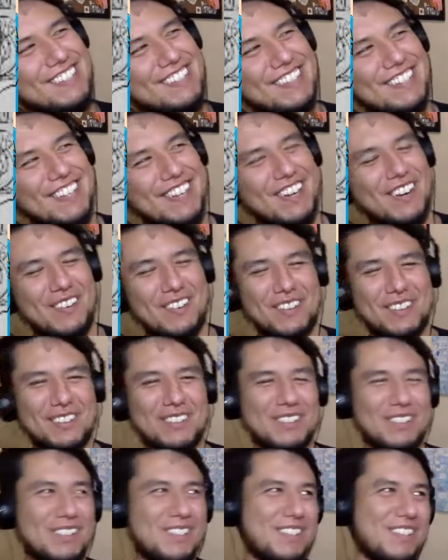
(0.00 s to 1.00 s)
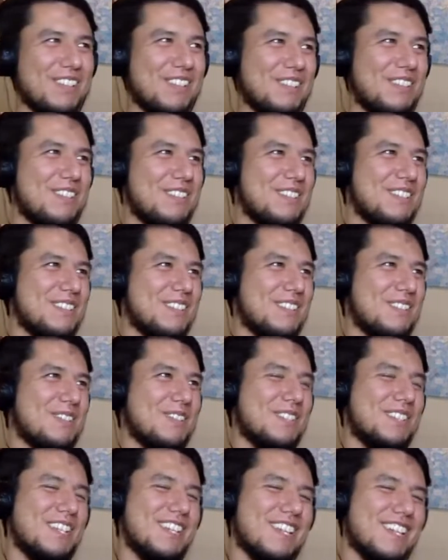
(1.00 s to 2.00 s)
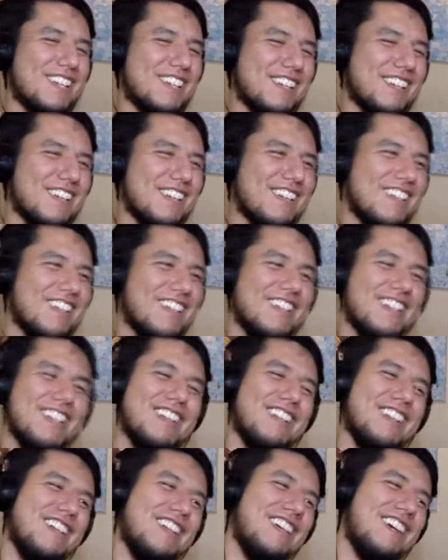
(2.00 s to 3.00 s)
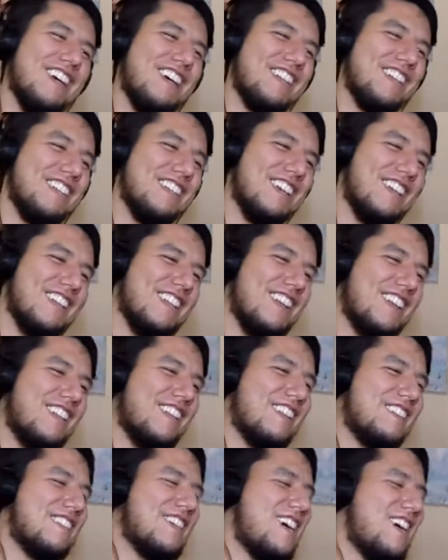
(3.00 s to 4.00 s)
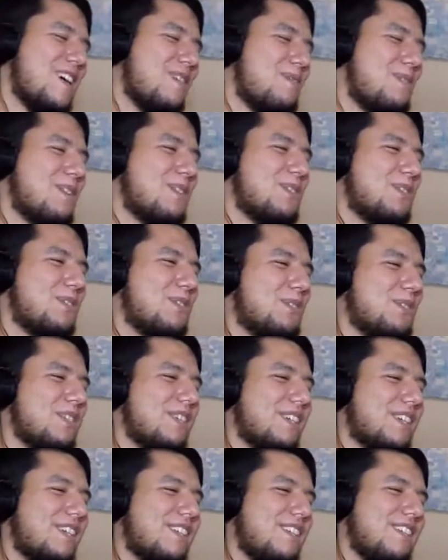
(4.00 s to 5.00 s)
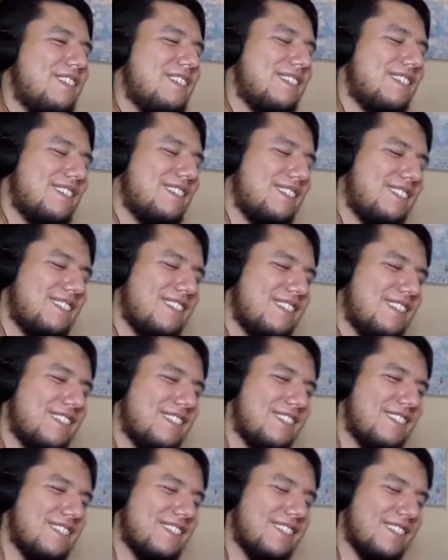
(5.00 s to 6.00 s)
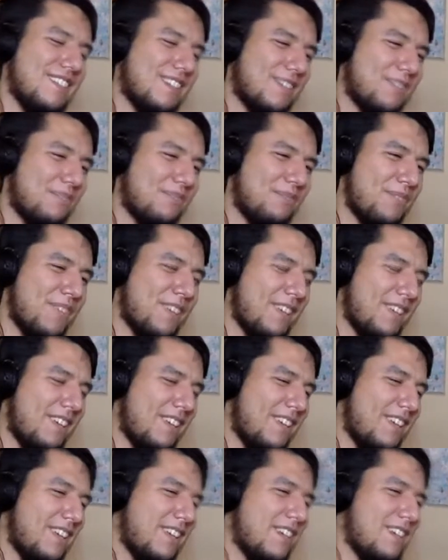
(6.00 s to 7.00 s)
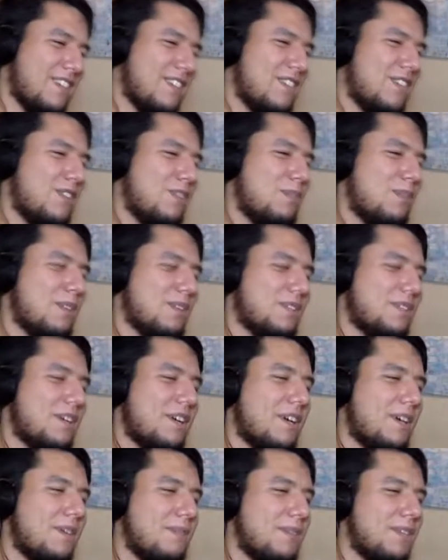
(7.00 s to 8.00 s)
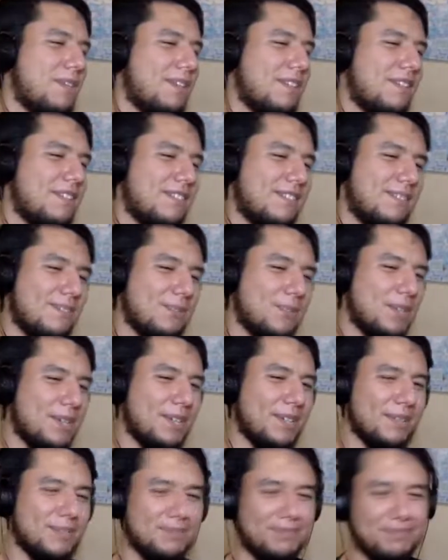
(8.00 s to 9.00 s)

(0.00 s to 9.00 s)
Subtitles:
like Eric look, he's just like, "What the heck?" I like the timing too. Like he says it's like it's all about timing, right?